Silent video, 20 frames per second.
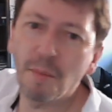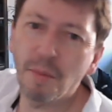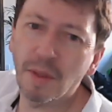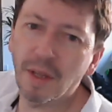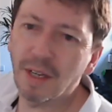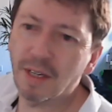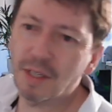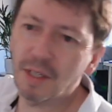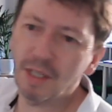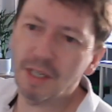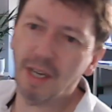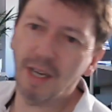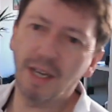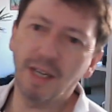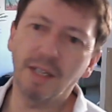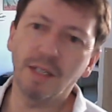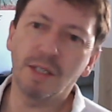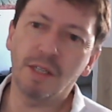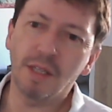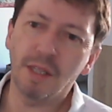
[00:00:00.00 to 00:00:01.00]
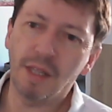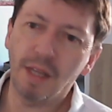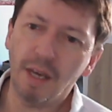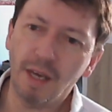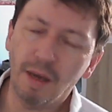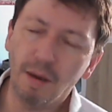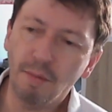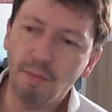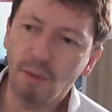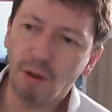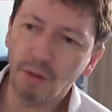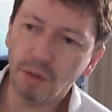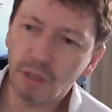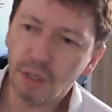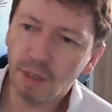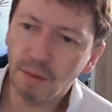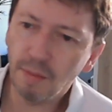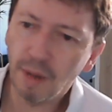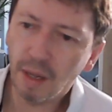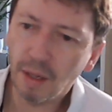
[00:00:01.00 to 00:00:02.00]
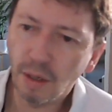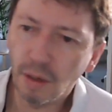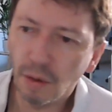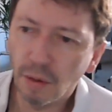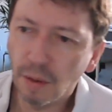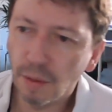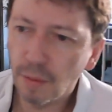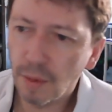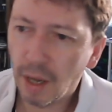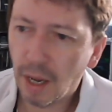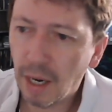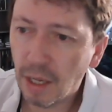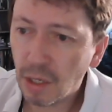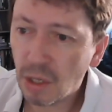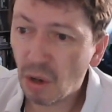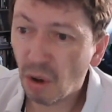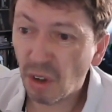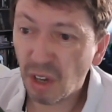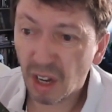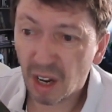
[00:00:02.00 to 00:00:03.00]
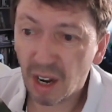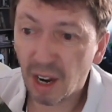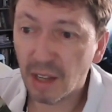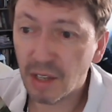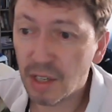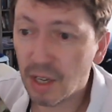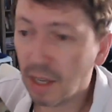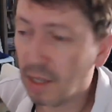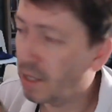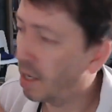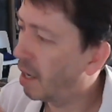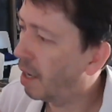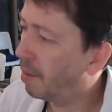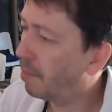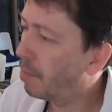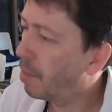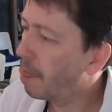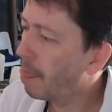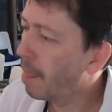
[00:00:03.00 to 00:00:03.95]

this, is the Monster Manual, and it's got your classics in it.